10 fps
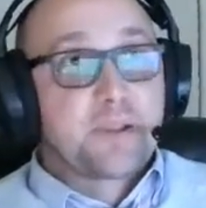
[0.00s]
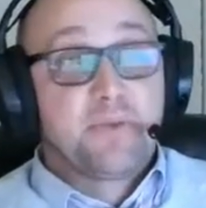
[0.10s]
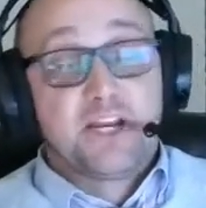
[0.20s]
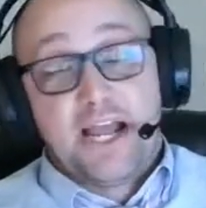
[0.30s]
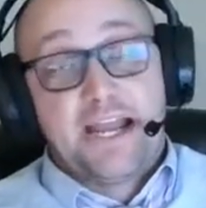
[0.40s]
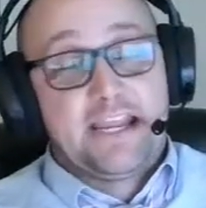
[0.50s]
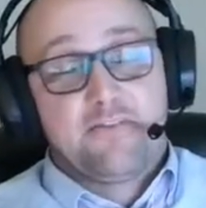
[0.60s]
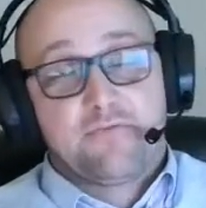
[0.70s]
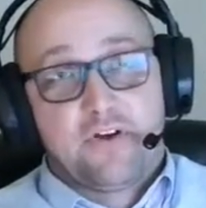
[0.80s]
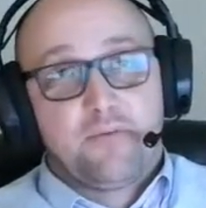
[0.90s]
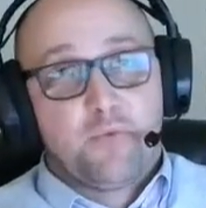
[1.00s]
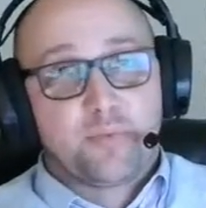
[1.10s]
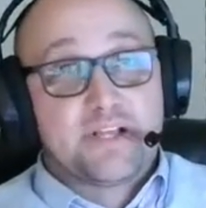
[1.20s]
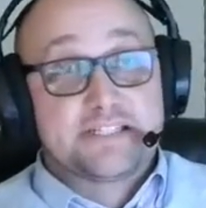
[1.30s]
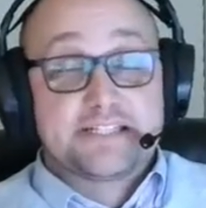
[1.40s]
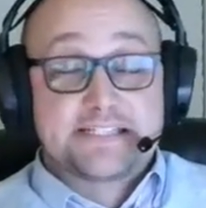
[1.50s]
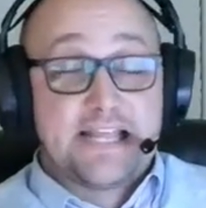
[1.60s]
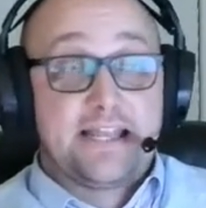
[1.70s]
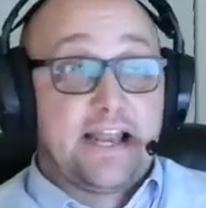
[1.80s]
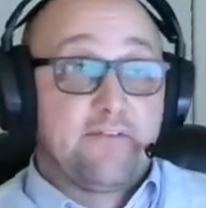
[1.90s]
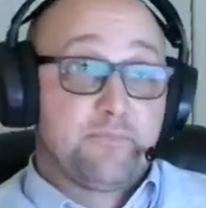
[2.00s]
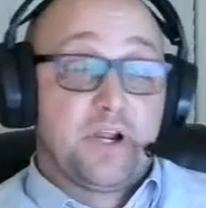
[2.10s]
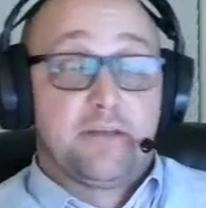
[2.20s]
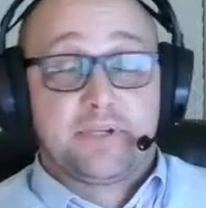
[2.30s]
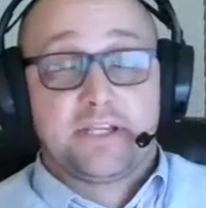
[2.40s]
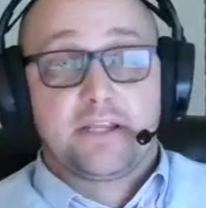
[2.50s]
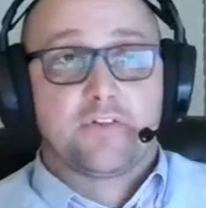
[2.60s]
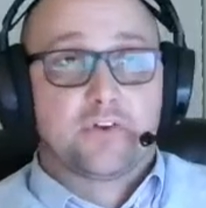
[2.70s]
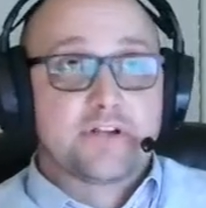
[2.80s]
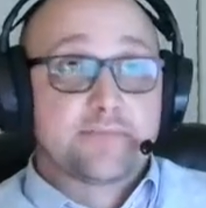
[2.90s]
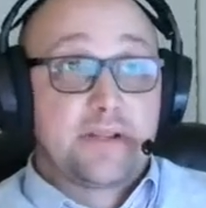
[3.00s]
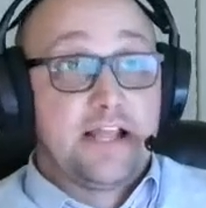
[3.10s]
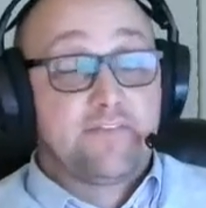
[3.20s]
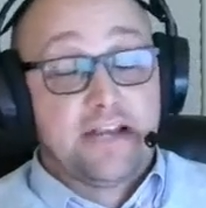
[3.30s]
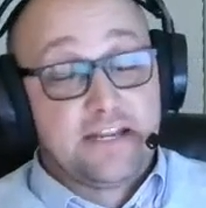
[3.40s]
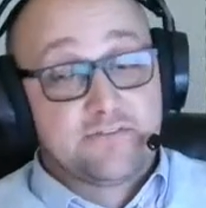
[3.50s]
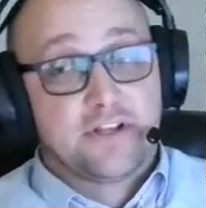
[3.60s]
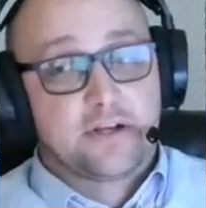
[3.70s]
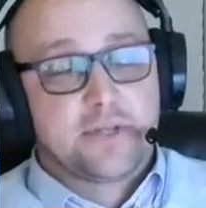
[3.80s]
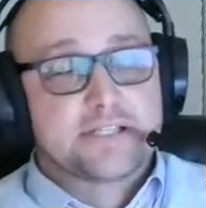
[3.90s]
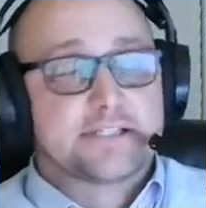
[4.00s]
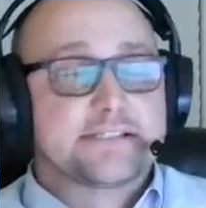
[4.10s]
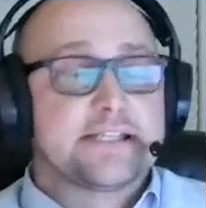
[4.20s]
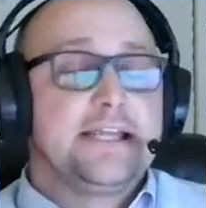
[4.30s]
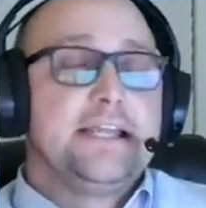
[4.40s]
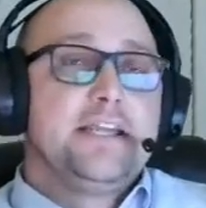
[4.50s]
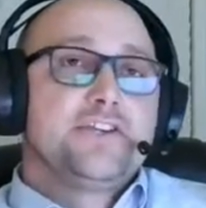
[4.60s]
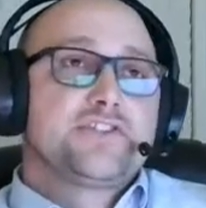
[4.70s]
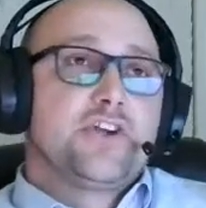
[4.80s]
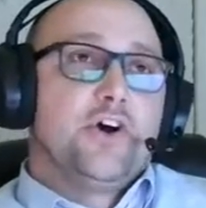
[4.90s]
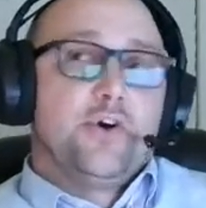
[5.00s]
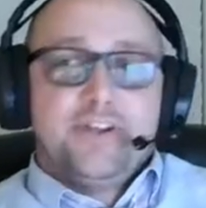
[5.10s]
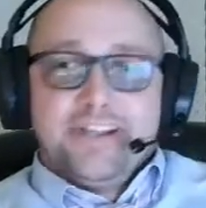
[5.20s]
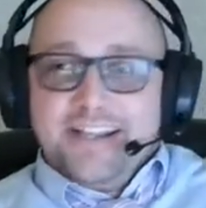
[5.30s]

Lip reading: But I gave more blessings than I've probably given the rest of my life, and I gave a lot of blessings. So